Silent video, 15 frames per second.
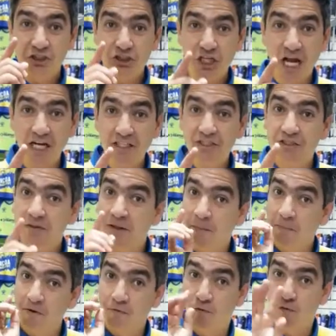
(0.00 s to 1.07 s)
Challenge
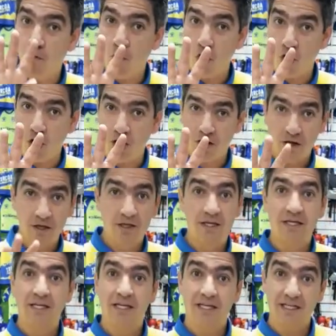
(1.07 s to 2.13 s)
number four,
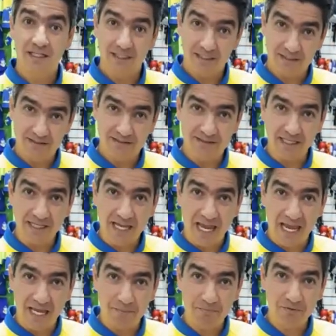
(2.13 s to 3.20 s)
it's the
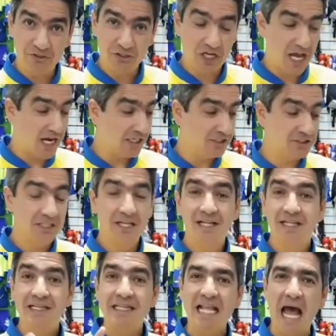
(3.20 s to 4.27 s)
game challenge.
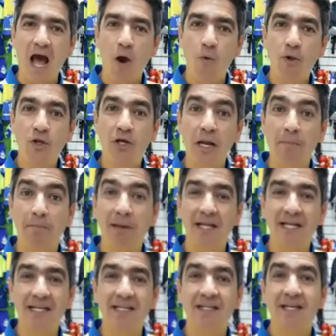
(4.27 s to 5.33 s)
Now we're gonna
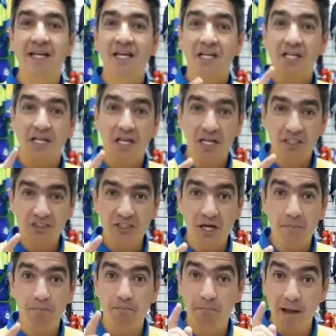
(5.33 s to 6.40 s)
play
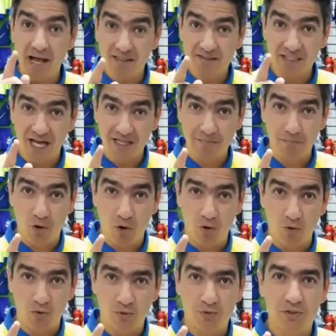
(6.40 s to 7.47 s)
catch-up
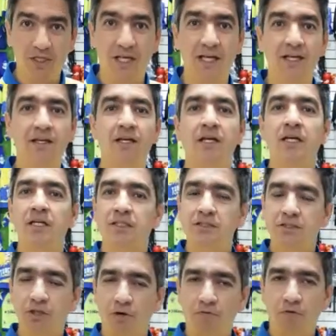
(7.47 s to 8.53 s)
basketball, okay?
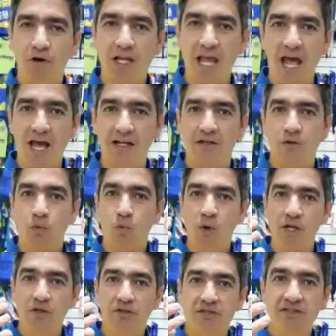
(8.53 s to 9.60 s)
Don't forget, when
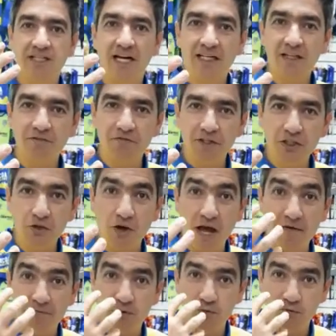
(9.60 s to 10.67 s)
you start the video, you
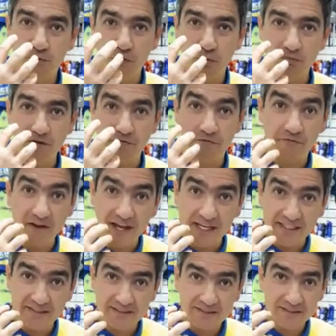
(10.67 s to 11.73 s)
have to film the
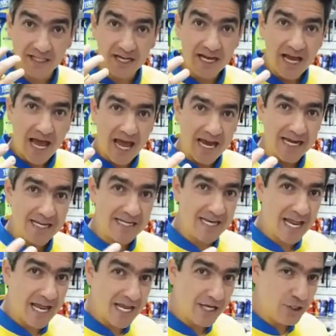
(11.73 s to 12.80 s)
face, and
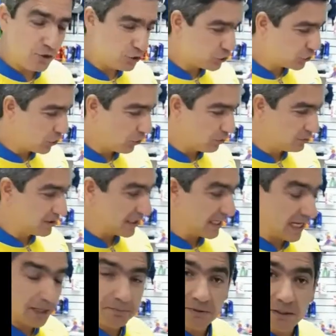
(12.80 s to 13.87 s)
then you show the
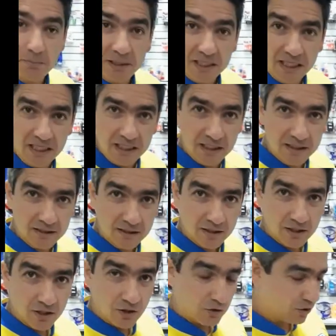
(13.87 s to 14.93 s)
game in the beginning,
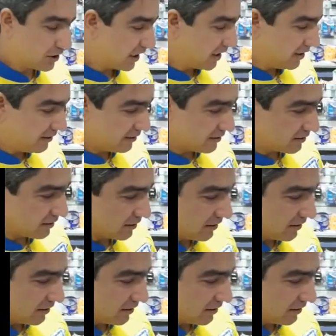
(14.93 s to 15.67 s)
okay?